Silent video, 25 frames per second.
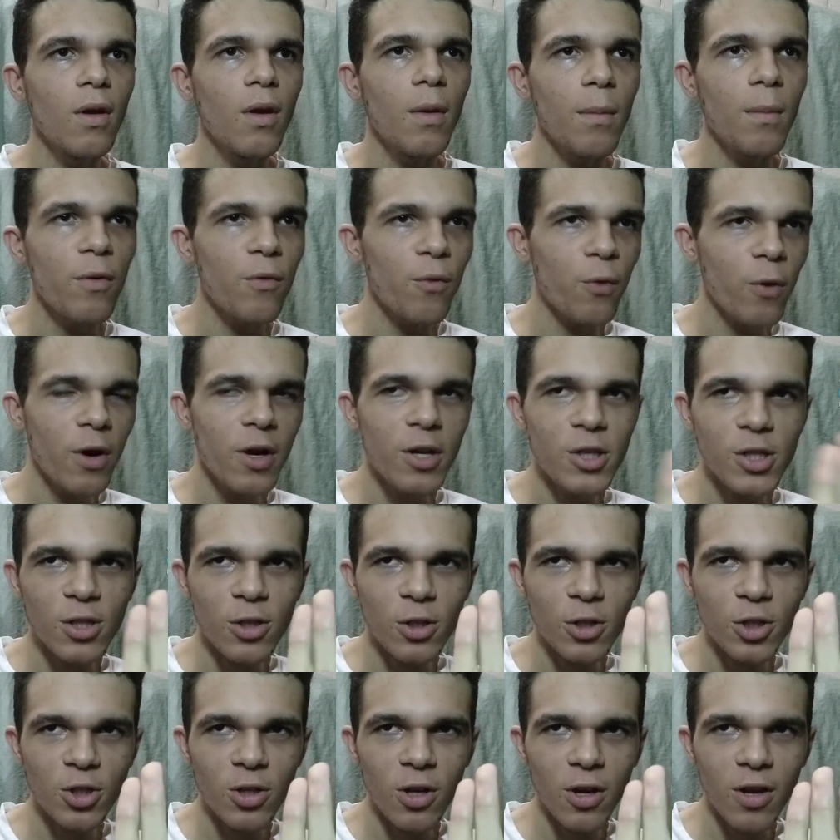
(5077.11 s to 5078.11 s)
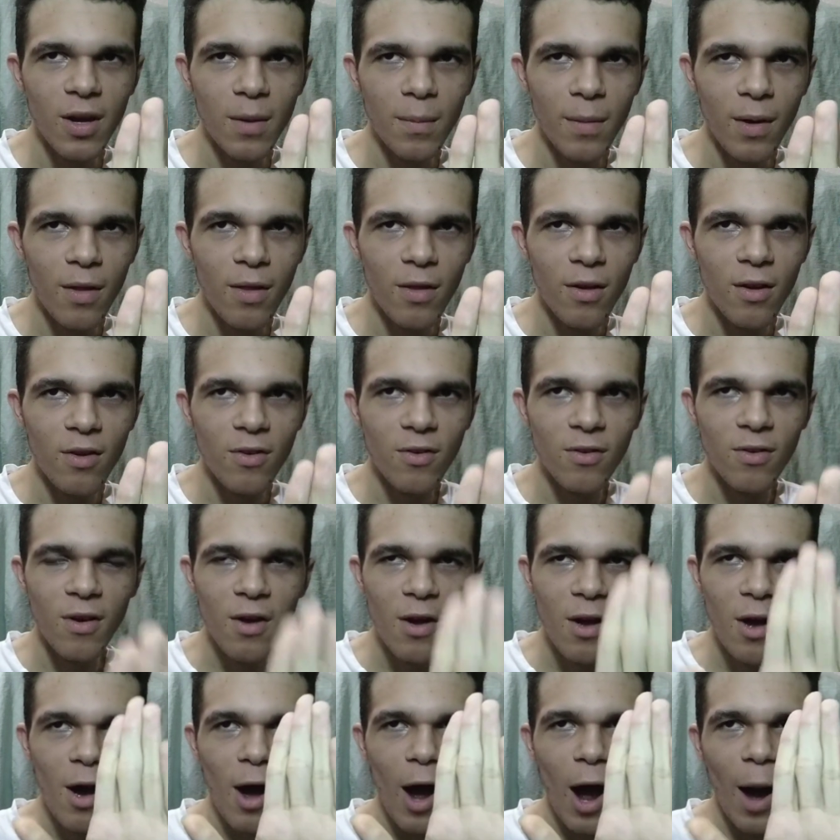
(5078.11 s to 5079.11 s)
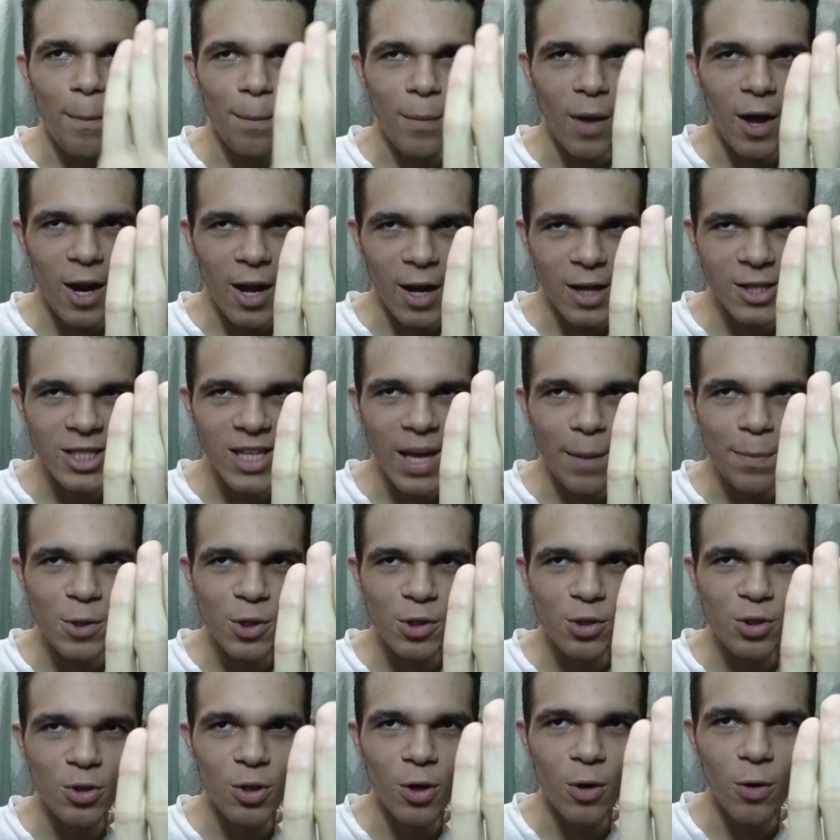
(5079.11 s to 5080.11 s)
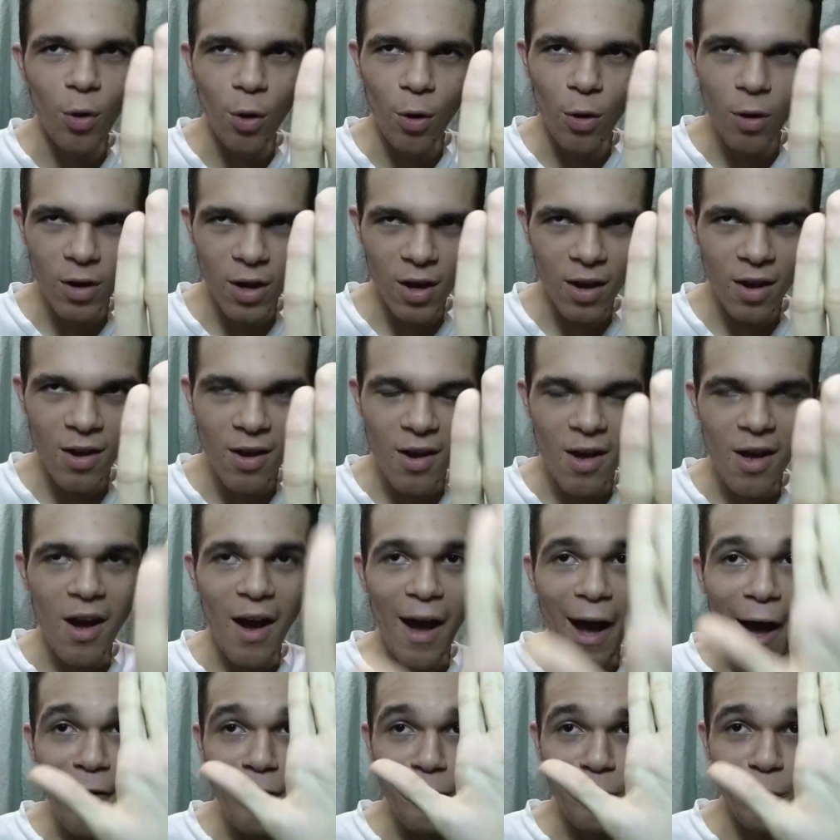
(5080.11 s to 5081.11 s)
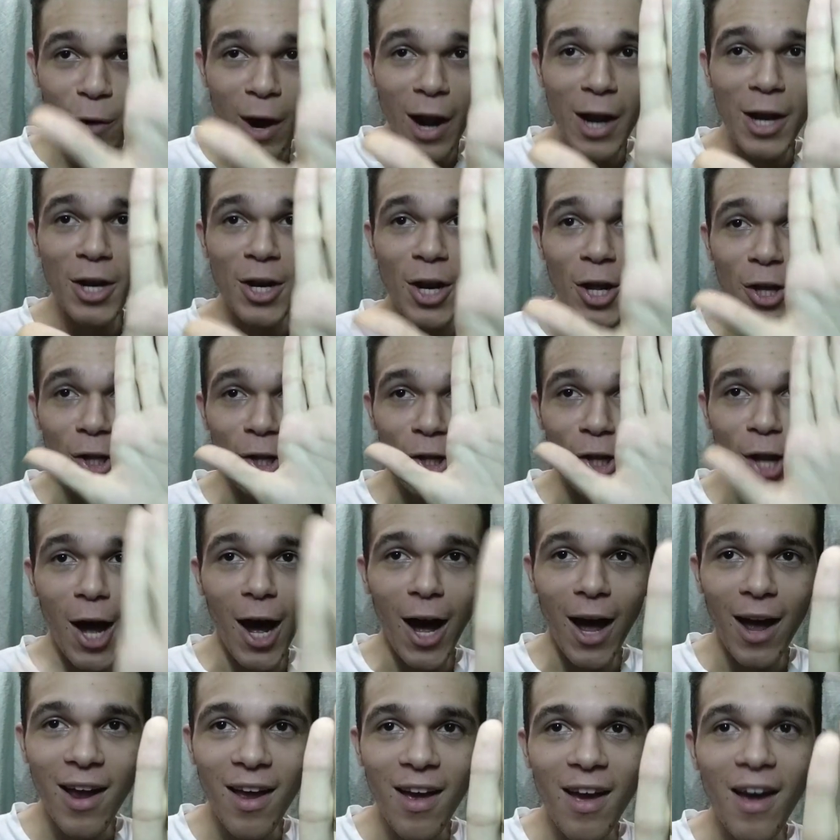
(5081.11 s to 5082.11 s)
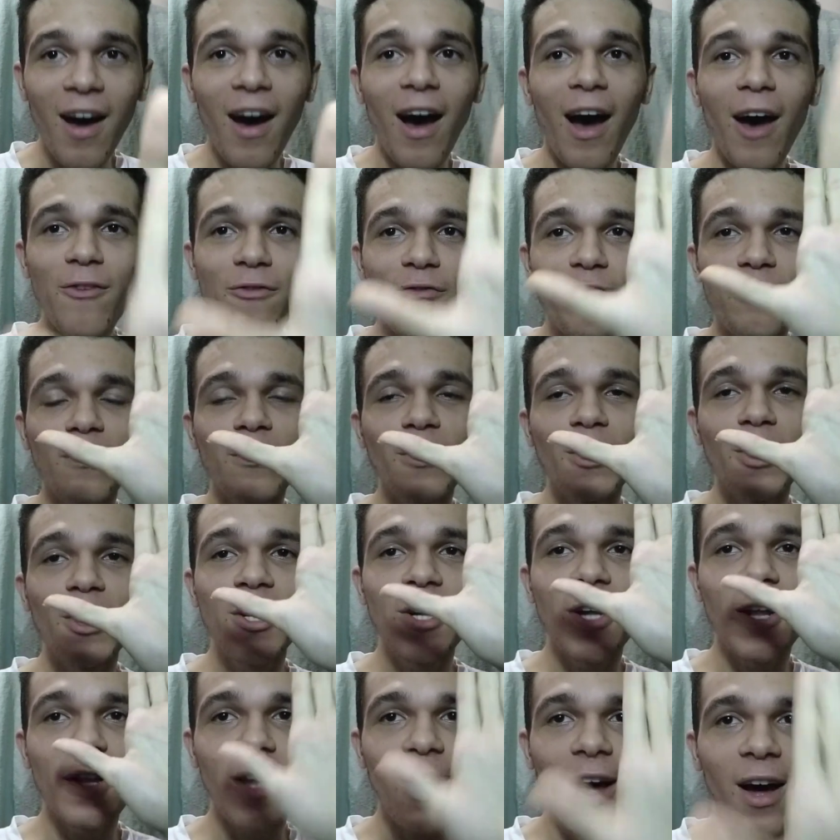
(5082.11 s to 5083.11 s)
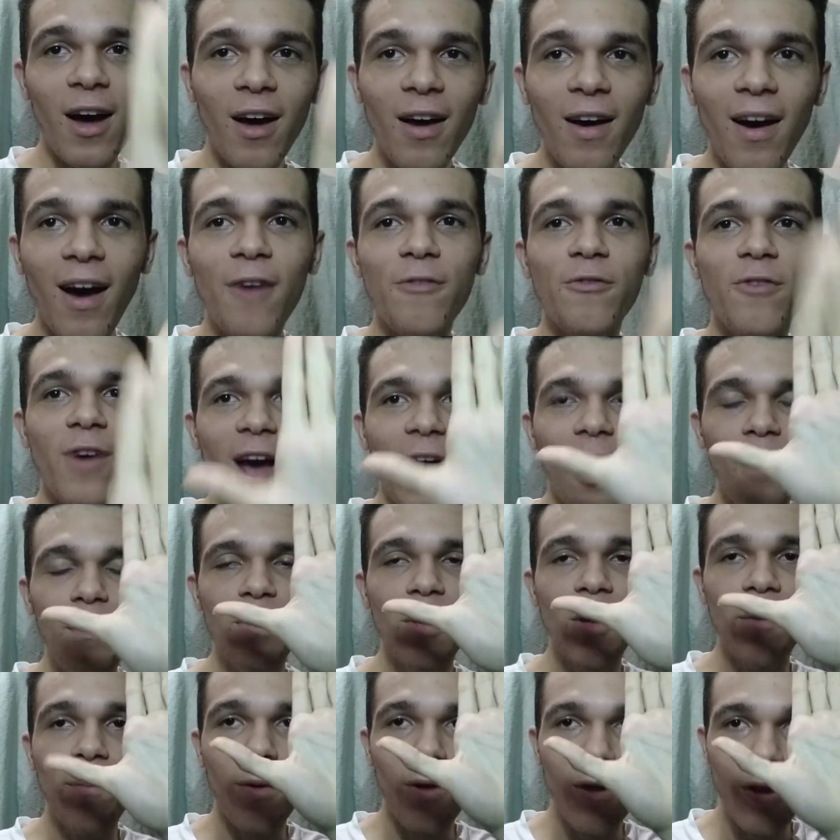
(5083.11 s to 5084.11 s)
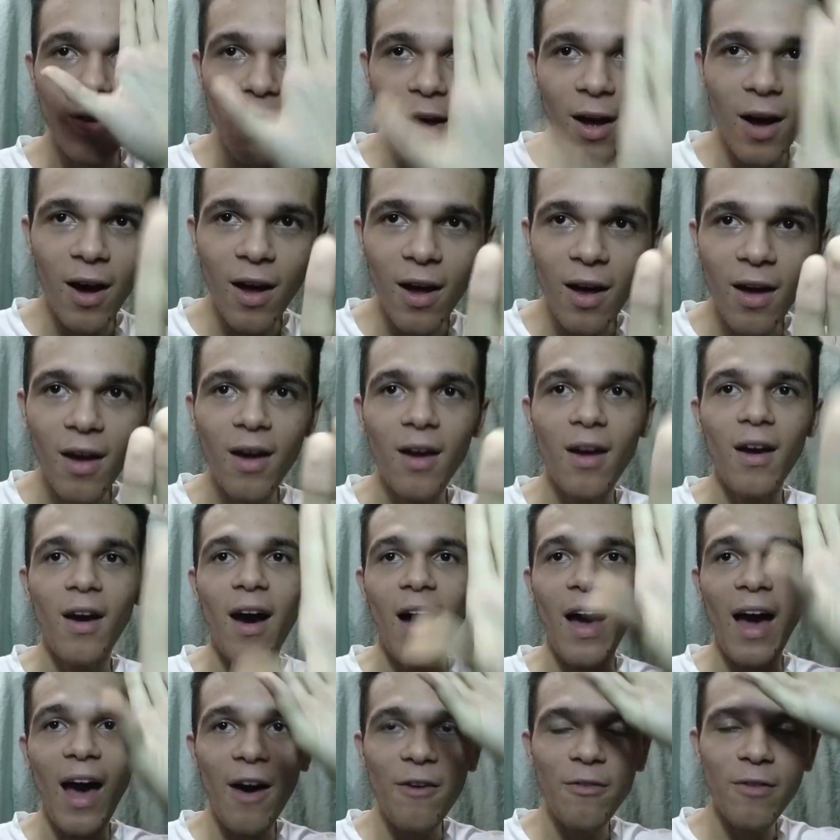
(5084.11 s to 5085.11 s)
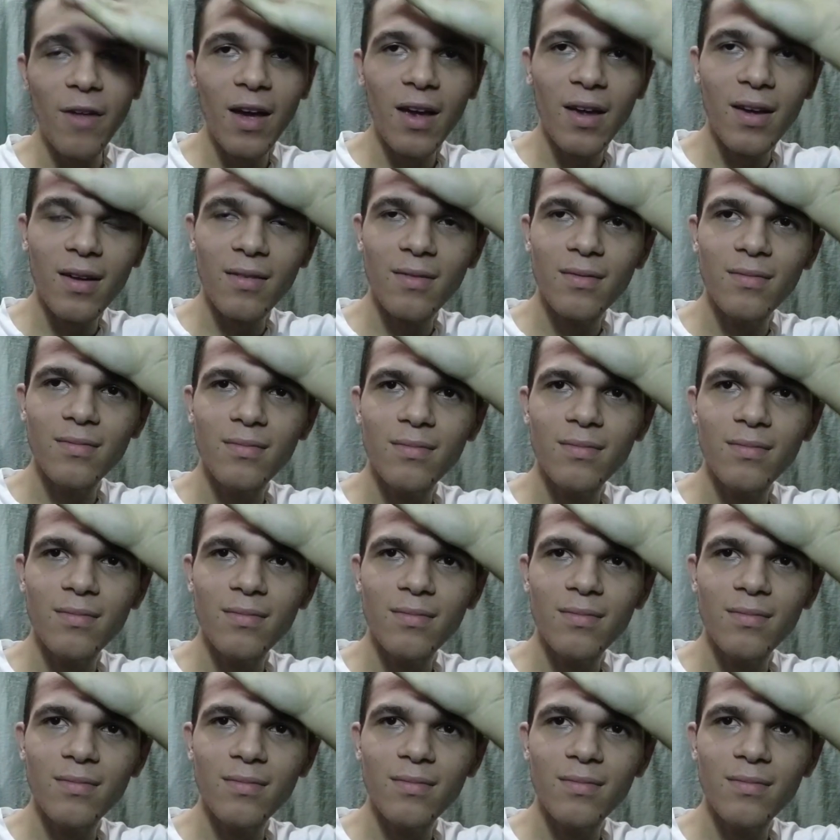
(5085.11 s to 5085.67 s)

Before he starts talking about this, I'm not an exception to the rule, okay? I've grinded a lot. I've learned a lot. I've helped people a lot. I have like